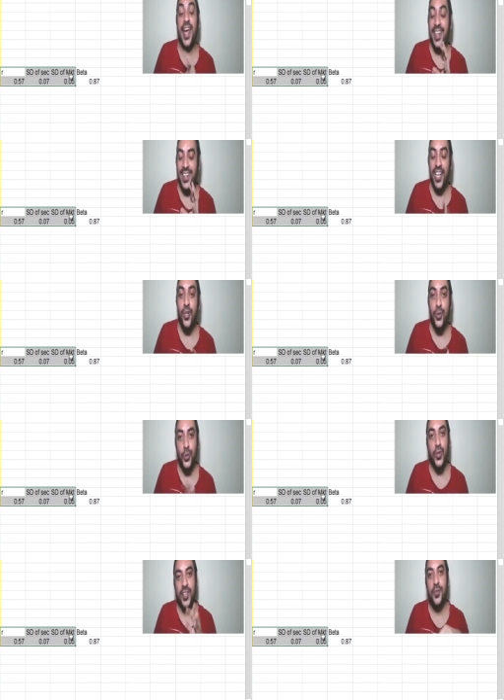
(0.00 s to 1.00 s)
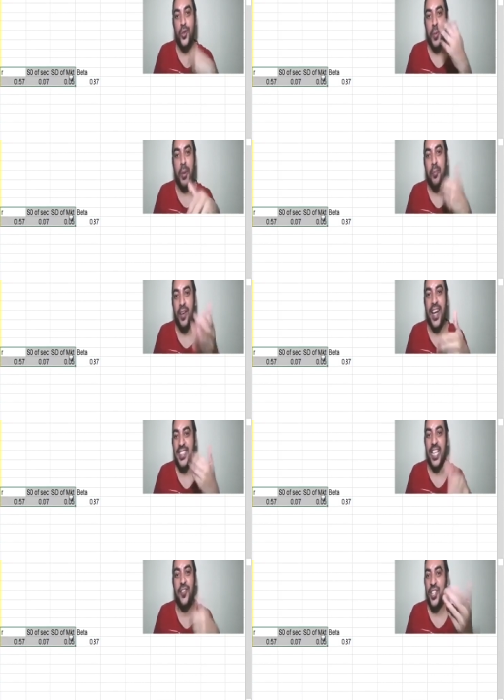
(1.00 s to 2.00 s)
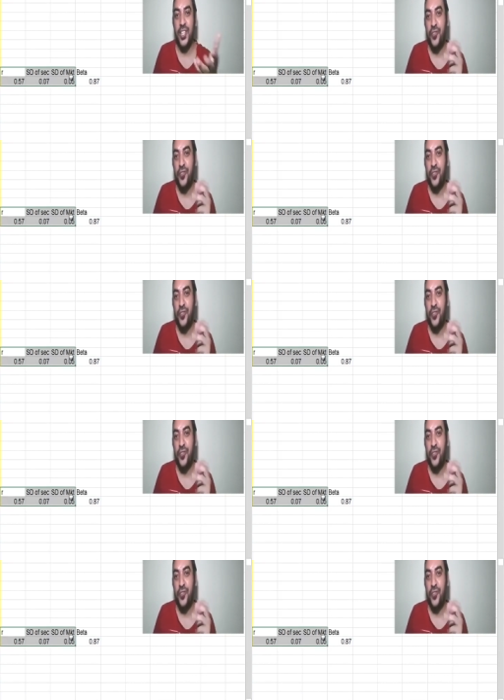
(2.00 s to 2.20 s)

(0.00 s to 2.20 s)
I tell you so that you remember as a revision,